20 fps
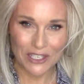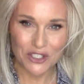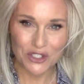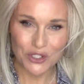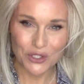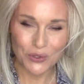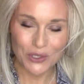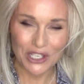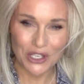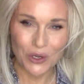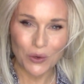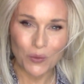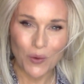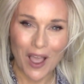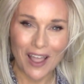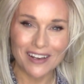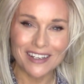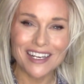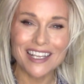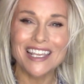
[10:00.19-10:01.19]
Studio
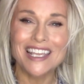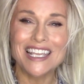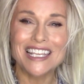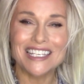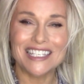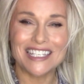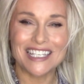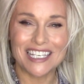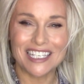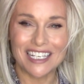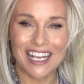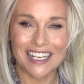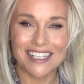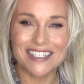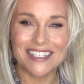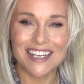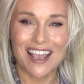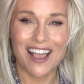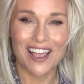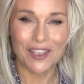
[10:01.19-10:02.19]
One. See you
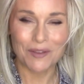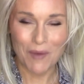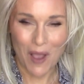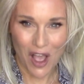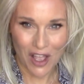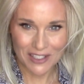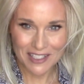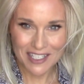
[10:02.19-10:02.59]
next time on